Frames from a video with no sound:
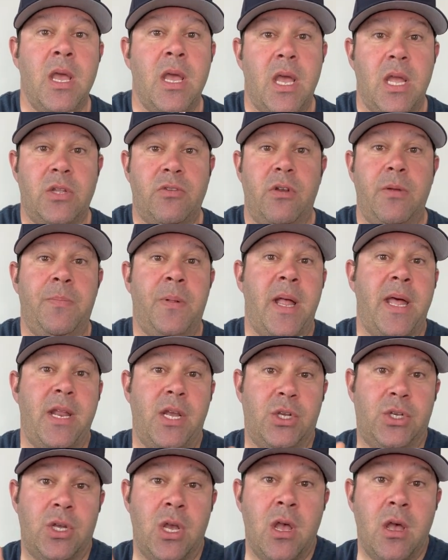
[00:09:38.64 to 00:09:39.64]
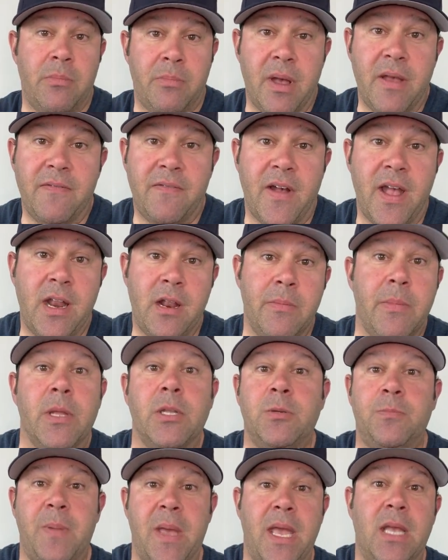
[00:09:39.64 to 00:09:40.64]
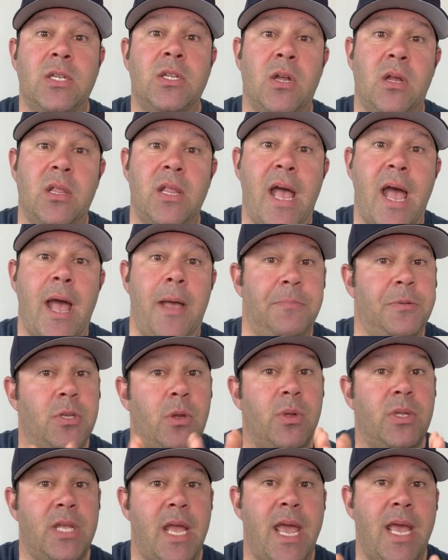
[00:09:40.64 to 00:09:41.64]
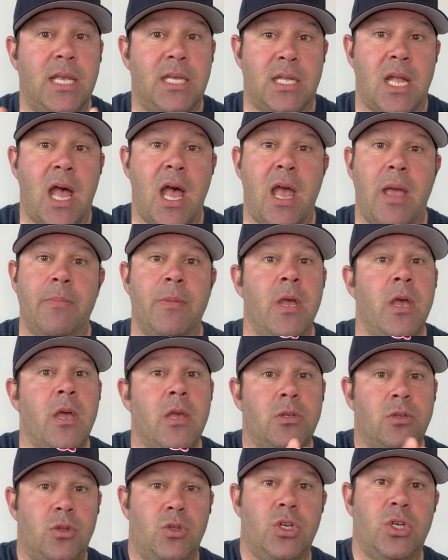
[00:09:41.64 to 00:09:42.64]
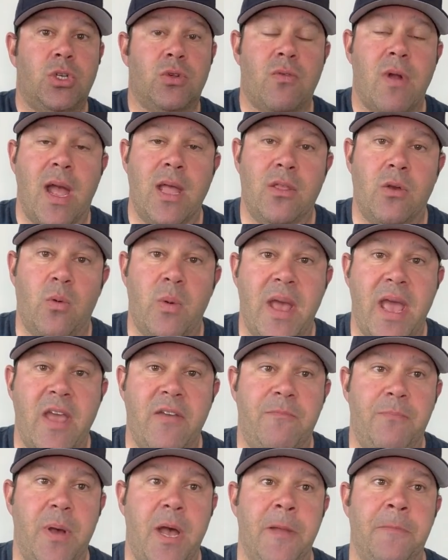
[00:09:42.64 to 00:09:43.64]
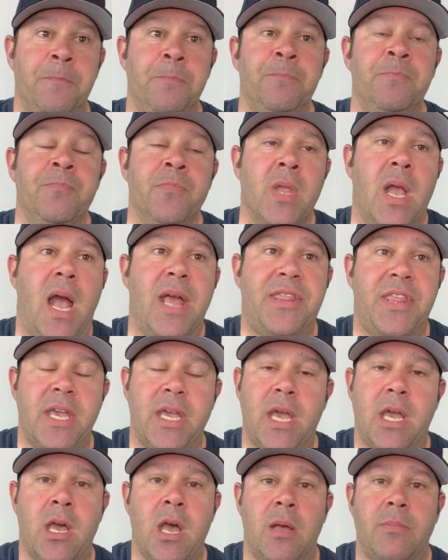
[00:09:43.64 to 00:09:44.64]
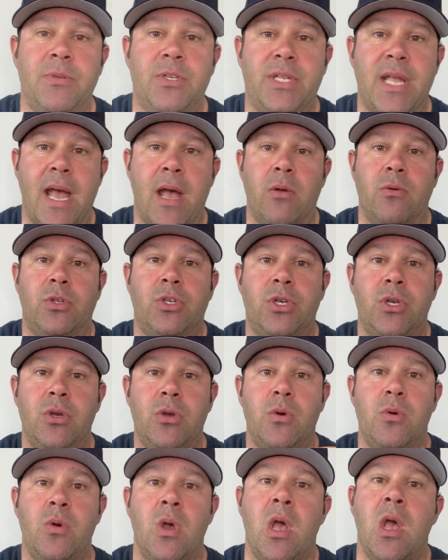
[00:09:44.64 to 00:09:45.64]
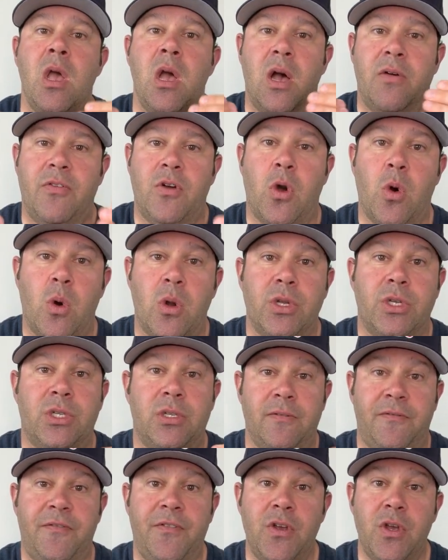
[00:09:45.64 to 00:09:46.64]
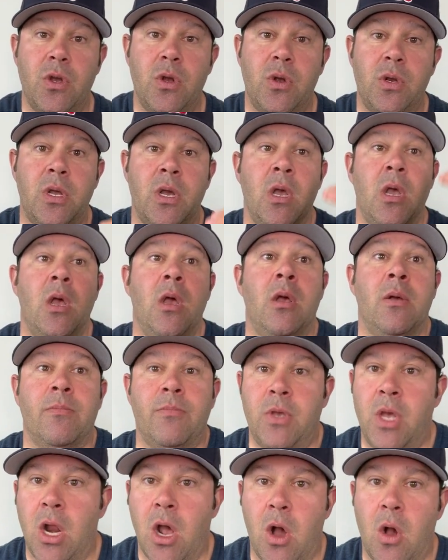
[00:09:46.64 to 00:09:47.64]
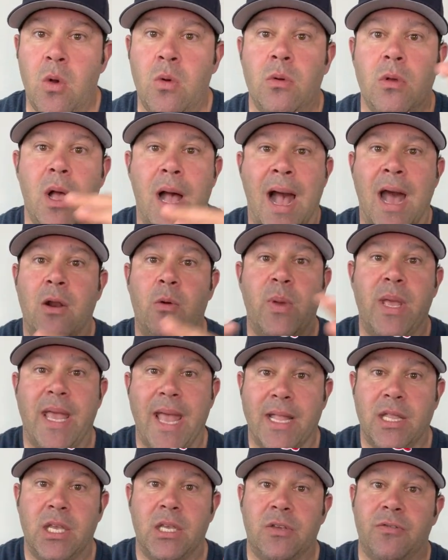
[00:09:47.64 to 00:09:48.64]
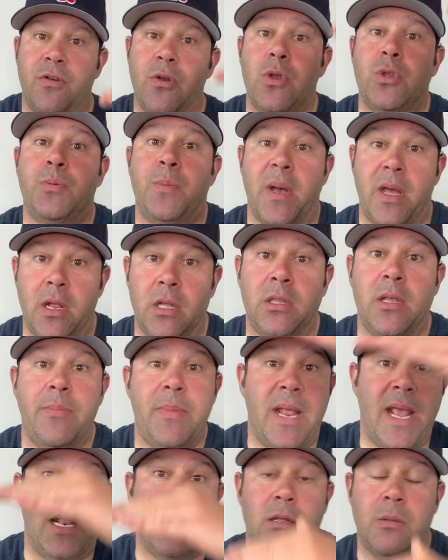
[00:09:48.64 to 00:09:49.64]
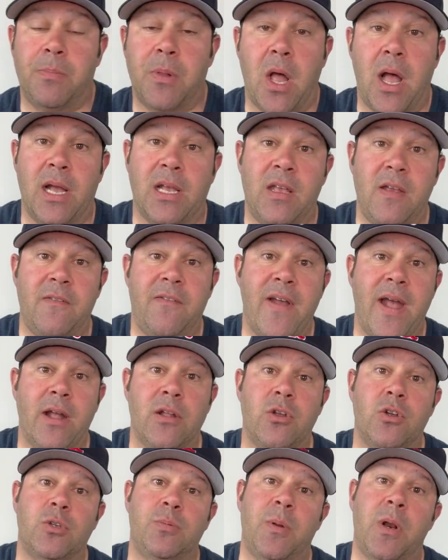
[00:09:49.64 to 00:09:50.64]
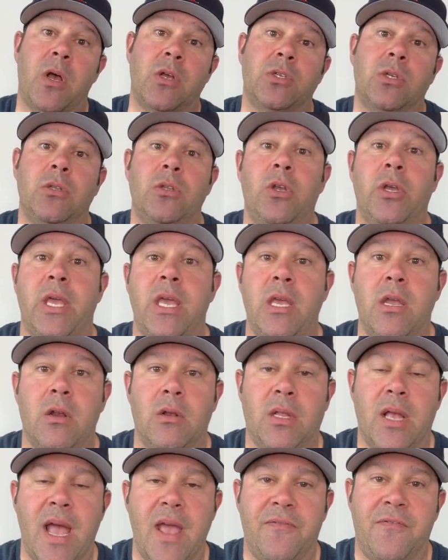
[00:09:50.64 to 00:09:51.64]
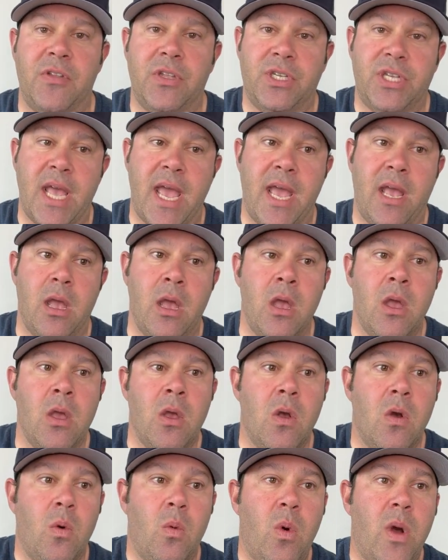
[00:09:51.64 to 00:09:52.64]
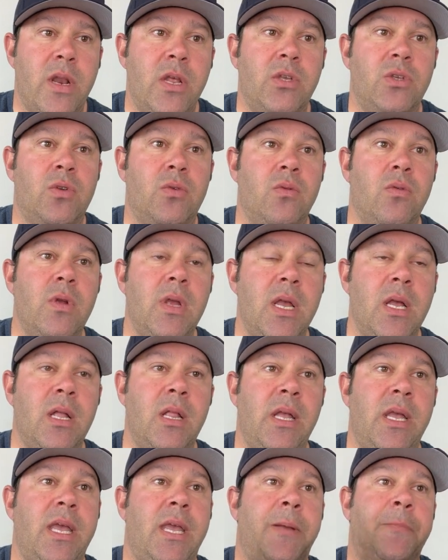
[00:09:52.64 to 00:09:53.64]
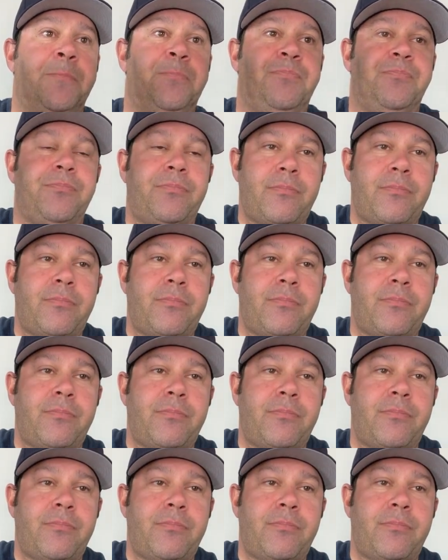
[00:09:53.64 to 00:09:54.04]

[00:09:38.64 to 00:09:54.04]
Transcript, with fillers: and to replenish my vitamins based on lab. So it takes time. So just ride the wave. But I think it comes down to, of course, the food, you know, how do we get these foods, but eliminating the blocking factors, but also looking at your life and saying, what is really